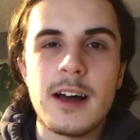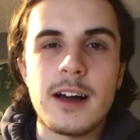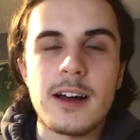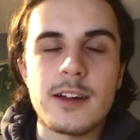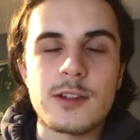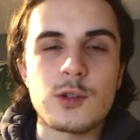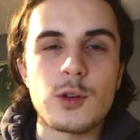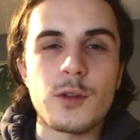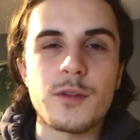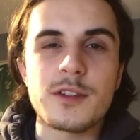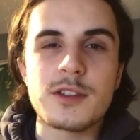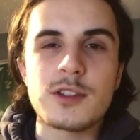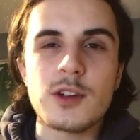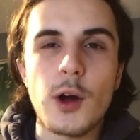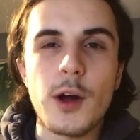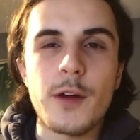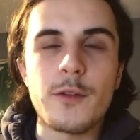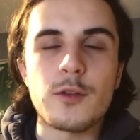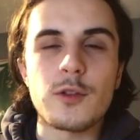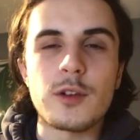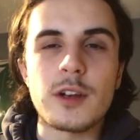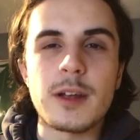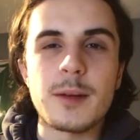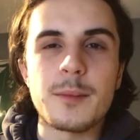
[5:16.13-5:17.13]
sort of
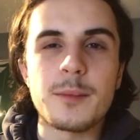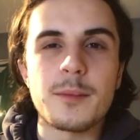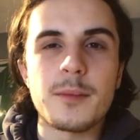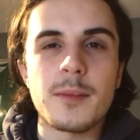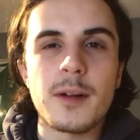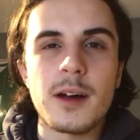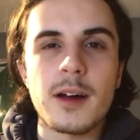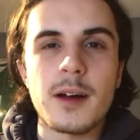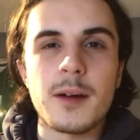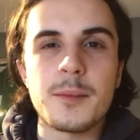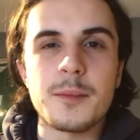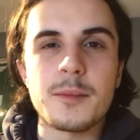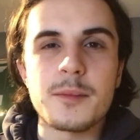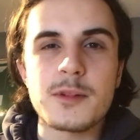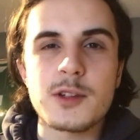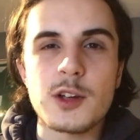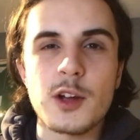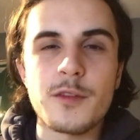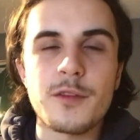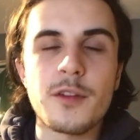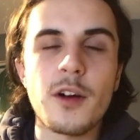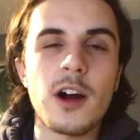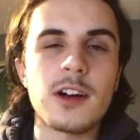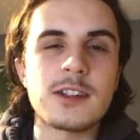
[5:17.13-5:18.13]
stifled him so
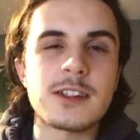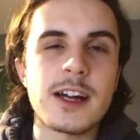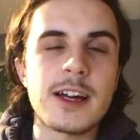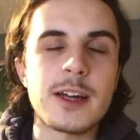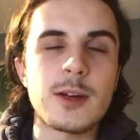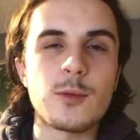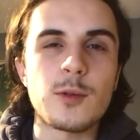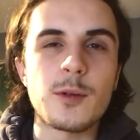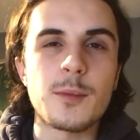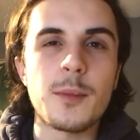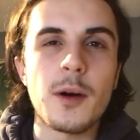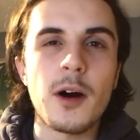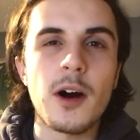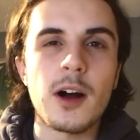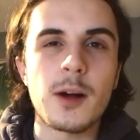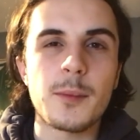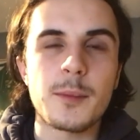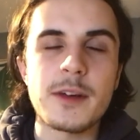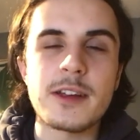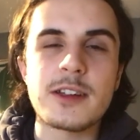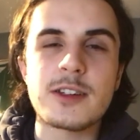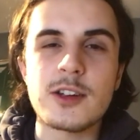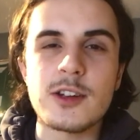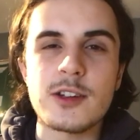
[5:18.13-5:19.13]
far at Ewood Park.
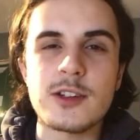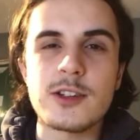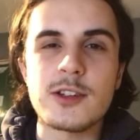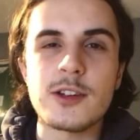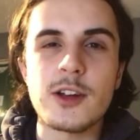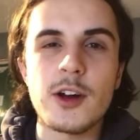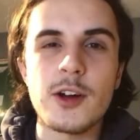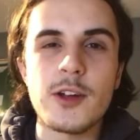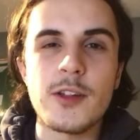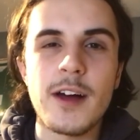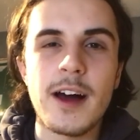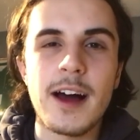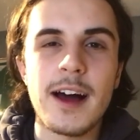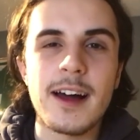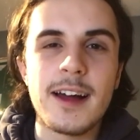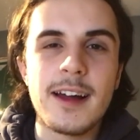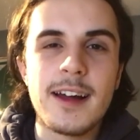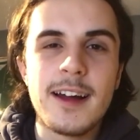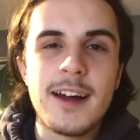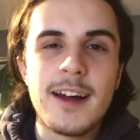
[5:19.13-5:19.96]
But it's good to know that